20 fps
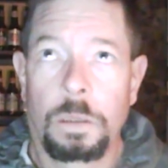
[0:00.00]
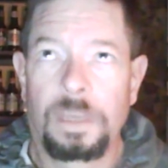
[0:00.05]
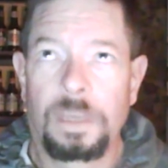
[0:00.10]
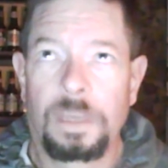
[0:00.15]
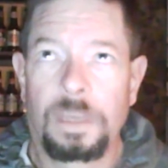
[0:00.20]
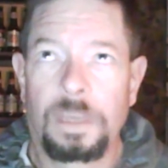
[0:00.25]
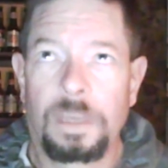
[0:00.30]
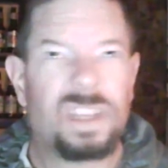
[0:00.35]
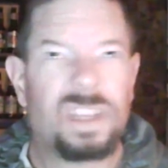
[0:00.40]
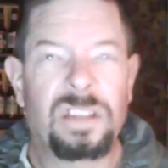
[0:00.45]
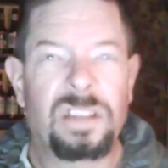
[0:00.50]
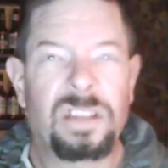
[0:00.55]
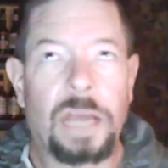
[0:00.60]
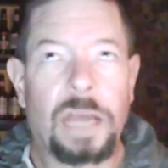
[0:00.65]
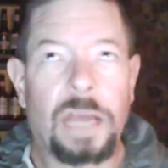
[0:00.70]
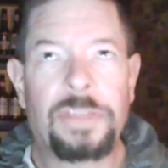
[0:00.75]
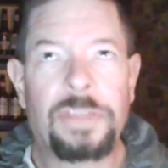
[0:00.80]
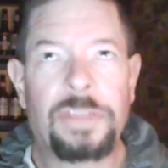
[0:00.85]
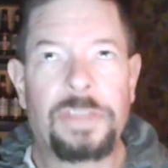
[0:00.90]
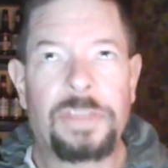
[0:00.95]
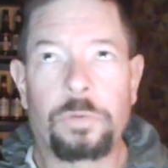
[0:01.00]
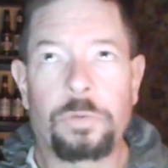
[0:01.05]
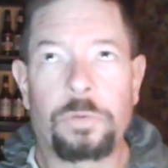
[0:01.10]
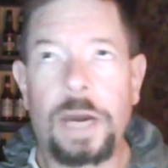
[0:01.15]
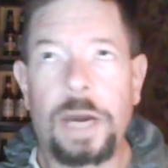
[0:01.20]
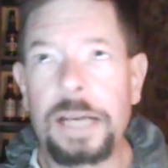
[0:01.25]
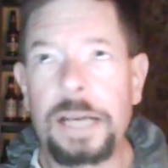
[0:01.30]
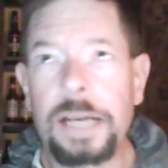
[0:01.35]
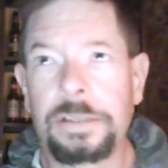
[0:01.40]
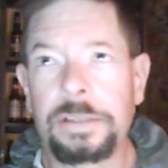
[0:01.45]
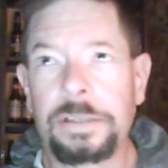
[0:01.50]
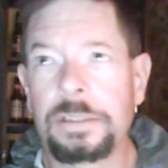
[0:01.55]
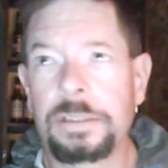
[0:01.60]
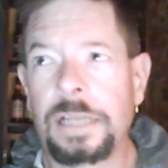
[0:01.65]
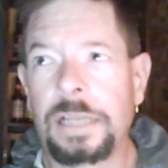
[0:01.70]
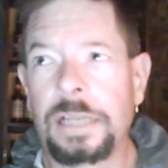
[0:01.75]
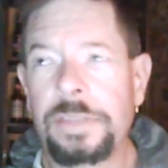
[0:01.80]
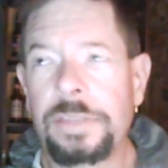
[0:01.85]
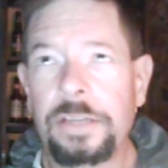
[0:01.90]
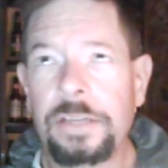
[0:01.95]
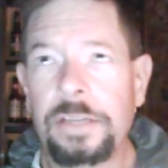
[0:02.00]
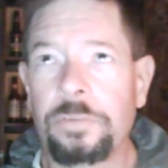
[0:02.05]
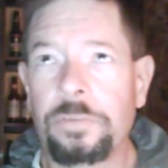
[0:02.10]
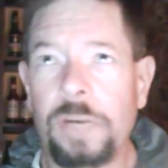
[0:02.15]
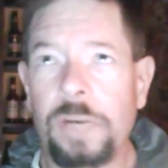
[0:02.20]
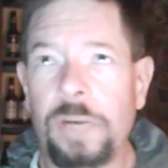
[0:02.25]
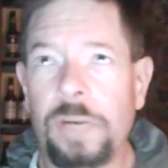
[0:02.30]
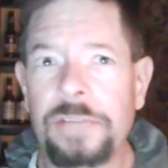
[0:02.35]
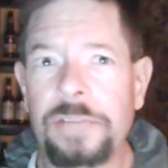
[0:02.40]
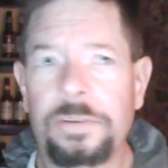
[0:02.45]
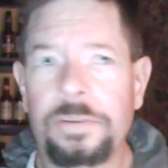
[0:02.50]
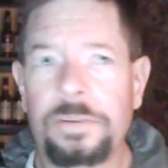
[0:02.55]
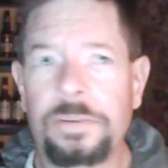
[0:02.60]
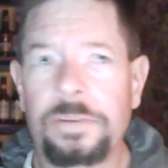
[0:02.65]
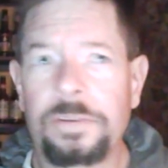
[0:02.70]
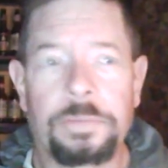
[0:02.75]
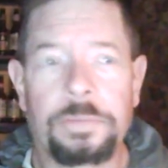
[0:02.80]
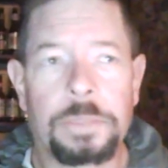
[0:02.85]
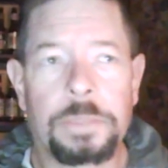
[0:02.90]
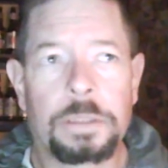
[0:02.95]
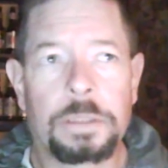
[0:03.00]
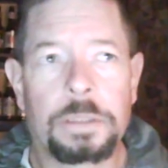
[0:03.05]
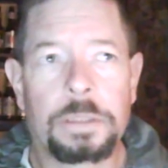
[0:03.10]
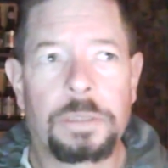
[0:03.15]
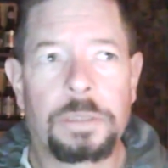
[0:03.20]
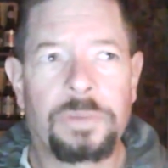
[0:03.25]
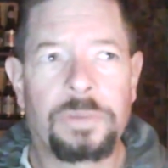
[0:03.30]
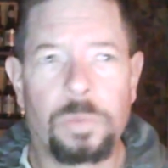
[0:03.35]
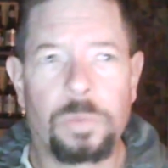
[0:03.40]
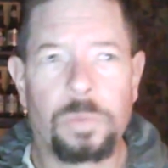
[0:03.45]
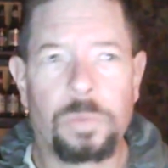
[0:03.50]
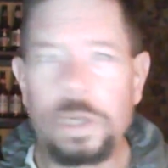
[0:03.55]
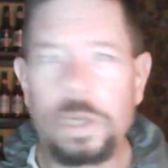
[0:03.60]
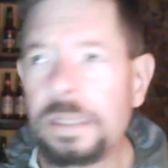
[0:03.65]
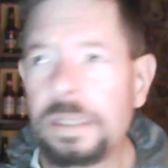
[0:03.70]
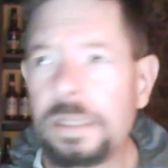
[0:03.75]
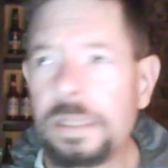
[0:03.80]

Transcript: He said, I think it's rotten. I think it's rancid or something. I said, what?